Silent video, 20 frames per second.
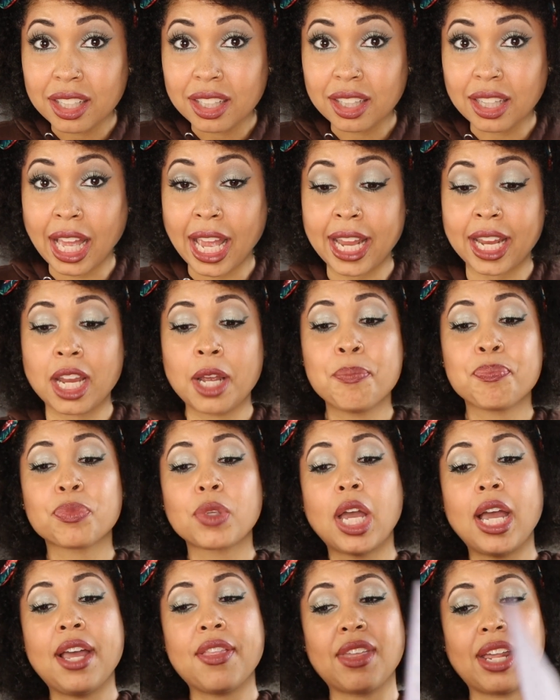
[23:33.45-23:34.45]
Like,
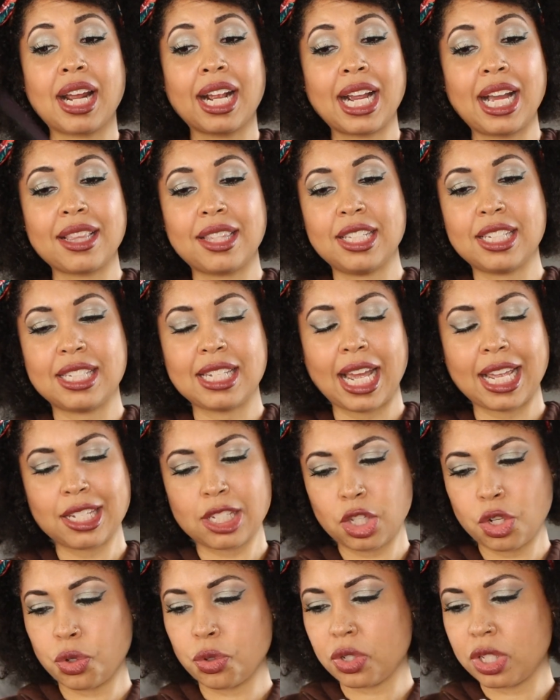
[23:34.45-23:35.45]
and then I got this
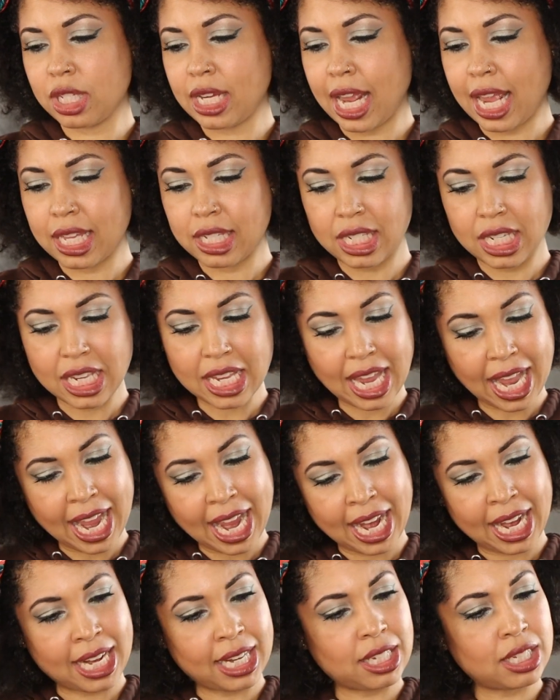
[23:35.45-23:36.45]
nice little snazzy
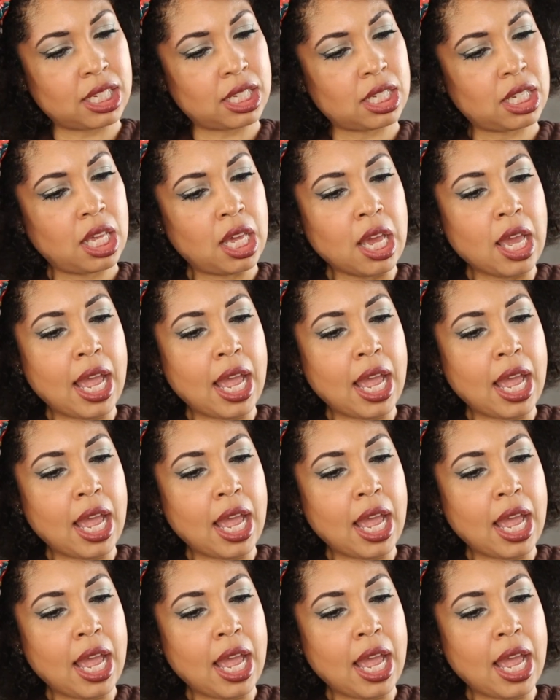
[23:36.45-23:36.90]
case,